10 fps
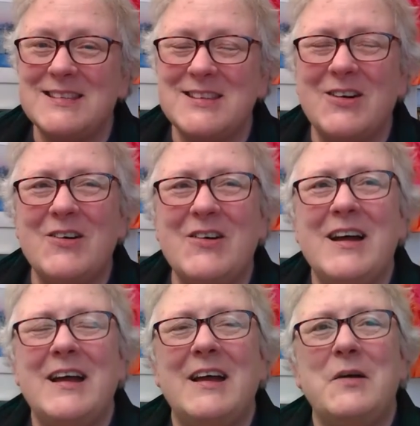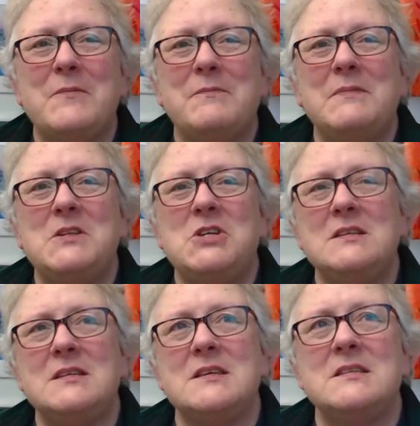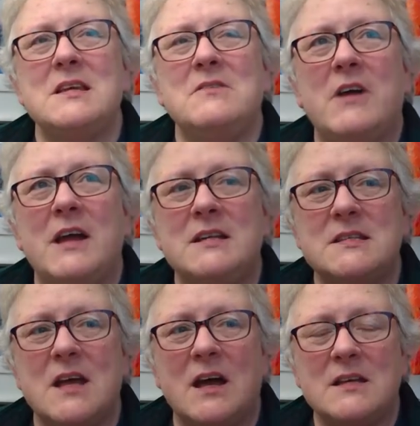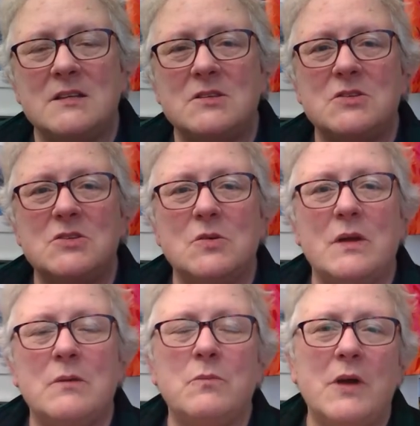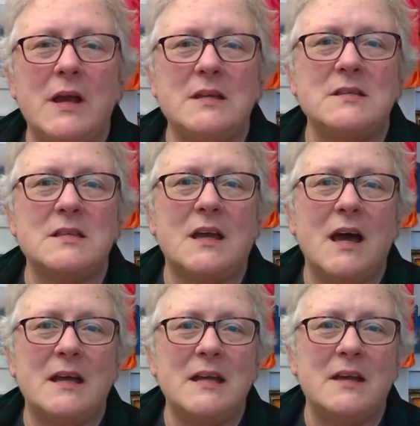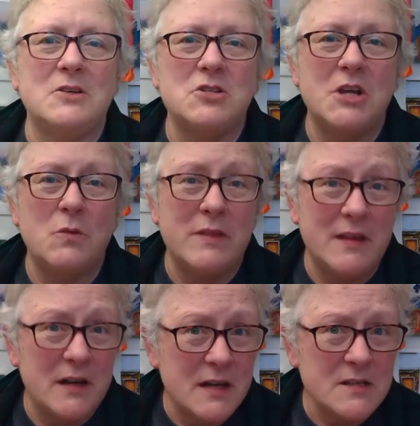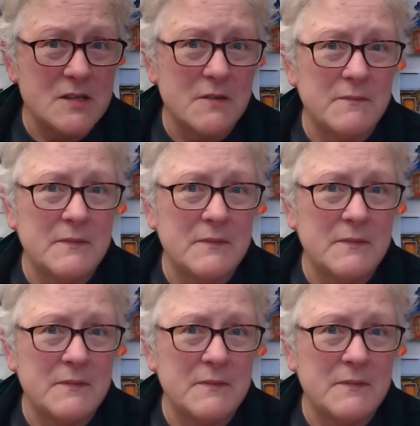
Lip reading: So Jesus invites us to embrace the God energy within us.